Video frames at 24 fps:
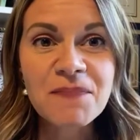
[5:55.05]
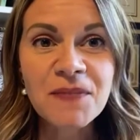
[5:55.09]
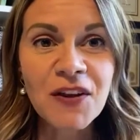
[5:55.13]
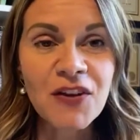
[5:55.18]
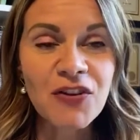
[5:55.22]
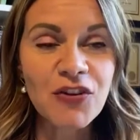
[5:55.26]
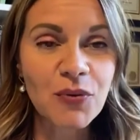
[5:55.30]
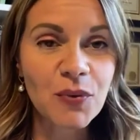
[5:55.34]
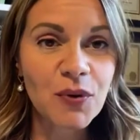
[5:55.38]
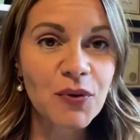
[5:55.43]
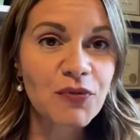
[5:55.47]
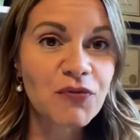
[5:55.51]

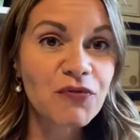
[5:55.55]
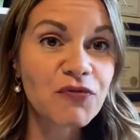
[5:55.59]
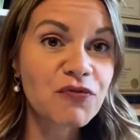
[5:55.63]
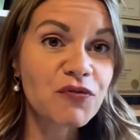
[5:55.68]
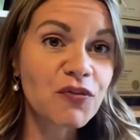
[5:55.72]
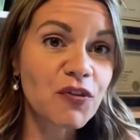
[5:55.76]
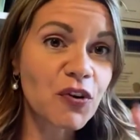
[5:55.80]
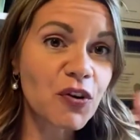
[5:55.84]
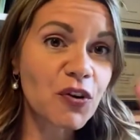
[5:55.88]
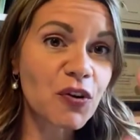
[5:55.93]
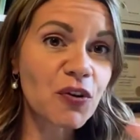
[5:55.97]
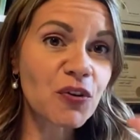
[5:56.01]
So we're
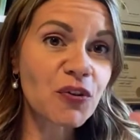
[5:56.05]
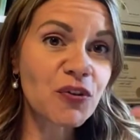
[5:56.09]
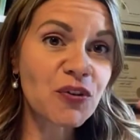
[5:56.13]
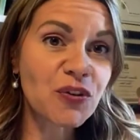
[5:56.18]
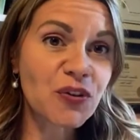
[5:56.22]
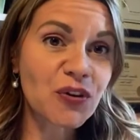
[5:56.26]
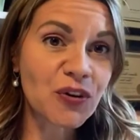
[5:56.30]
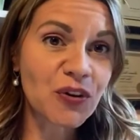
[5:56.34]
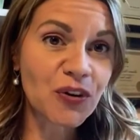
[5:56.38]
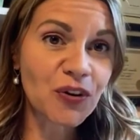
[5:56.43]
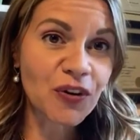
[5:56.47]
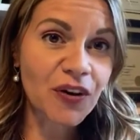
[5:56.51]

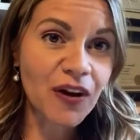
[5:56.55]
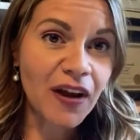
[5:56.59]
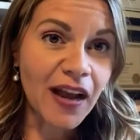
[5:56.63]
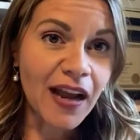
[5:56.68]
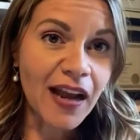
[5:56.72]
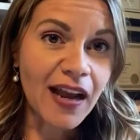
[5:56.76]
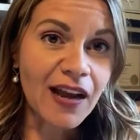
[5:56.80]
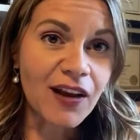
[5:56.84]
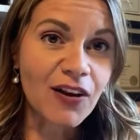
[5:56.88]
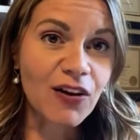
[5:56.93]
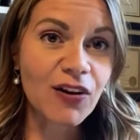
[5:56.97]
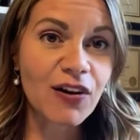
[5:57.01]
further
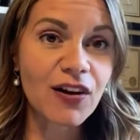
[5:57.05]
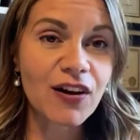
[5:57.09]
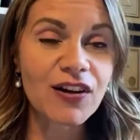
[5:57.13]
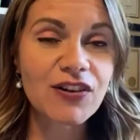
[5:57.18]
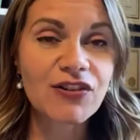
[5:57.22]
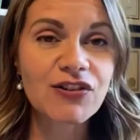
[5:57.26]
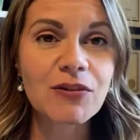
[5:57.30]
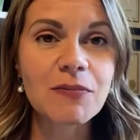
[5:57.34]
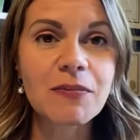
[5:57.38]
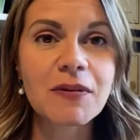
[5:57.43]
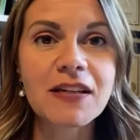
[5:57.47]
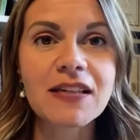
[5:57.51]

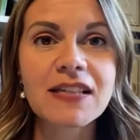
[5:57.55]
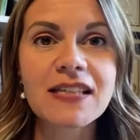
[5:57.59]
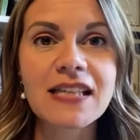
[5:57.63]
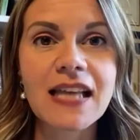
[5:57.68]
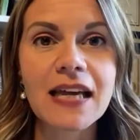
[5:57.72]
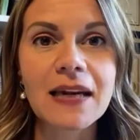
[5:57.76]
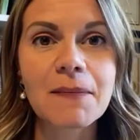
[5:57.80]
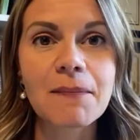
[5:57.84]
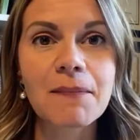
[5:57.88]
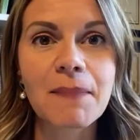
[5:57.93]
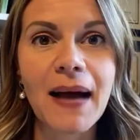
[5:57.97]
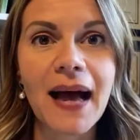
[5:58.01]
contributing to that
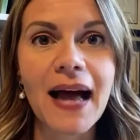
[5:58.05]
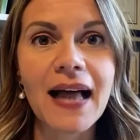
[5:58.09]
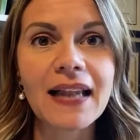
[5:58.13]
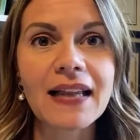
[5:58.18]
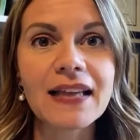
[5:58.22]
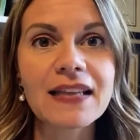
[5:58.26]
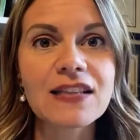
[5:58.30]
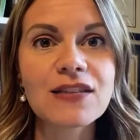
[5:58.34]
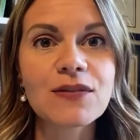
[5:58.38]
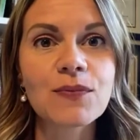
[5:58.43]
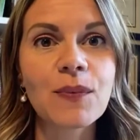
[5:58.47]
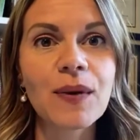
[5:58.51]

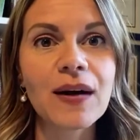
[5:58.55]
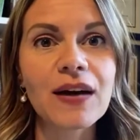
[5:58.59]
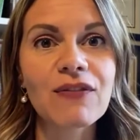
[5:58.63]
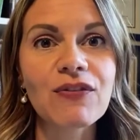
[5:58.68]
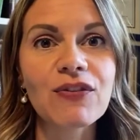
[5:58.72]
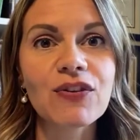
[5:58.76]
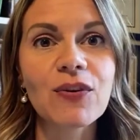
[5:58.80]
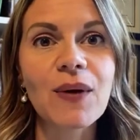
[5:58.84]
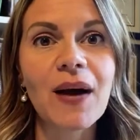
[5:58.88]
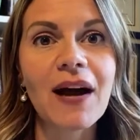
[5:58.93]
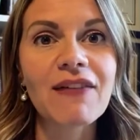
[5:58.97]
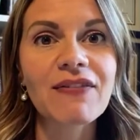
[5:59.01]
imbalance whenever
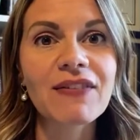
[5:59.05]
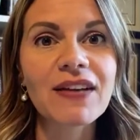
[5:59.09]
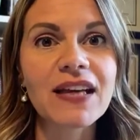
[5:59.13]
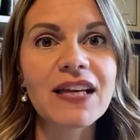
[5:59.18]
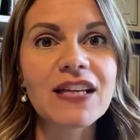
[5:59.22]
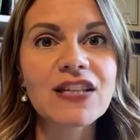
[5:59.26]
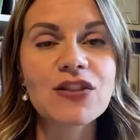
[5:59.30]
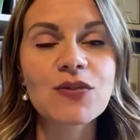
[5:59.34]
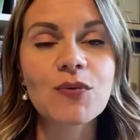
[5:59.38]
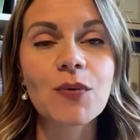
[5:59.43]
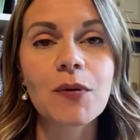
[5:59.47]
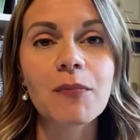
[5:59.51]
you have
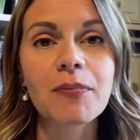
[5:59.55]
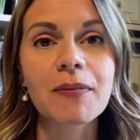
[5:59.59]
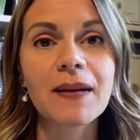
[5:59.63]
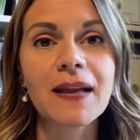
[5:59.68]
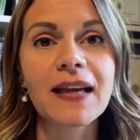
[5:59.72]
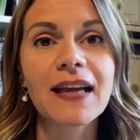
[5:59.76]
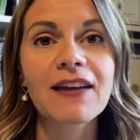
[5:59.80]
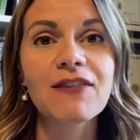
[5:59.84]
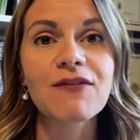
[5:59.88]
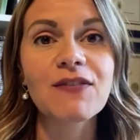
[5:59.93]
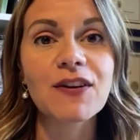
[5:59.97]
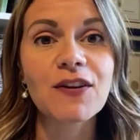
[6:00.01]
kids who are
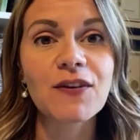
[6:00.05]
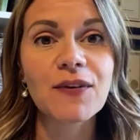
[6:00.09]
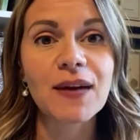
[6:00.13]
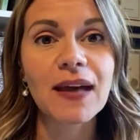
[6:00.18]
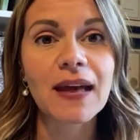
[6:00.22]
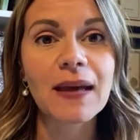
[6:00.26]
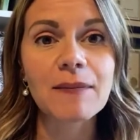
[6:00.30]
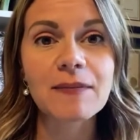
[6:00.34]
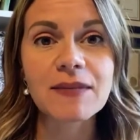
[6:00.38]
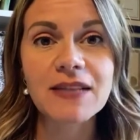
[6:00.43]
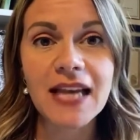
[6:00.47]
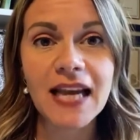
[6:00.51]
playing video
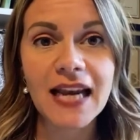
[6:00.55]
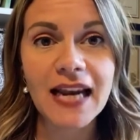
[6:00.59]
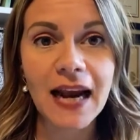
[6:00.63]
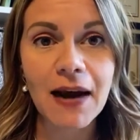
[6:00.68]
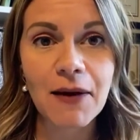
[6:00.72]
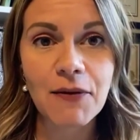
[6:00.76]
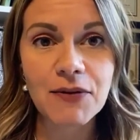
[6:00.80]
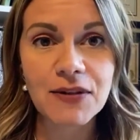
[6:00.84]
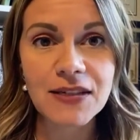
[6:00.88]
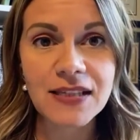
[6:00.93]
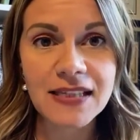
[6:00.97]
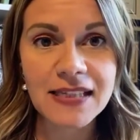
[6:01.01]
games 8
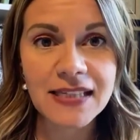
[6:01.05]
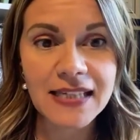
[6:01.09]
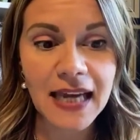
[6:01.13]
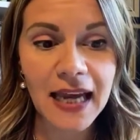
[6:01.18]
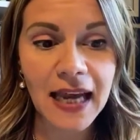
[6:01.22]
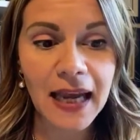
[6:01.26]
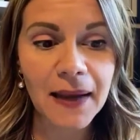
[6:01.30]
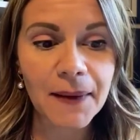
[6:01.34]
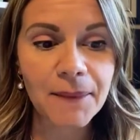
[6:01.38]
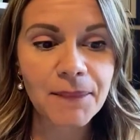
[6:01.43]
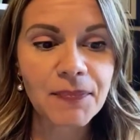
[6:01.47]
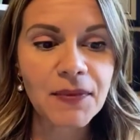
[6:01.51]
hours a
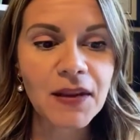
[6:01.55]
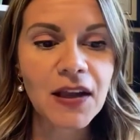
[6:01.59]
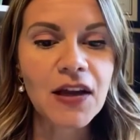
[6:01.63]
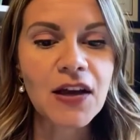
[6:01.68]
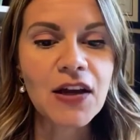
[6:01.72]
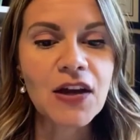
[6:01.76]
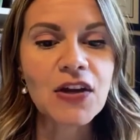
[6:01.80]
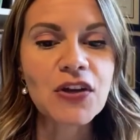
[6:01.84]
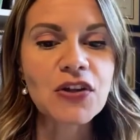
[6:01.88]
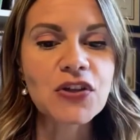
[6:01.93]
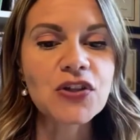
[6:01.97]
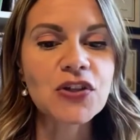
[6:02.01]
day.
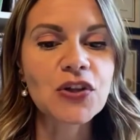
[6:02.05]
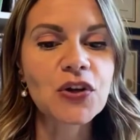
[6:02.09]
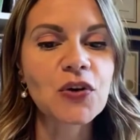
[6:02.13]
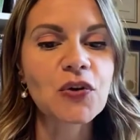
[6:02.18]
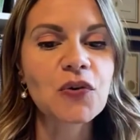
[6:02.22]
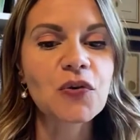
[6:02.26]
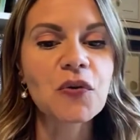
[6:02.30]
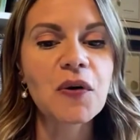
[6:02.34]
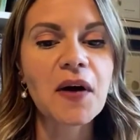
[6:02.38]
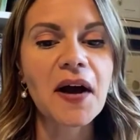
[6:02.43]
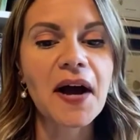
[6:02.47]
So,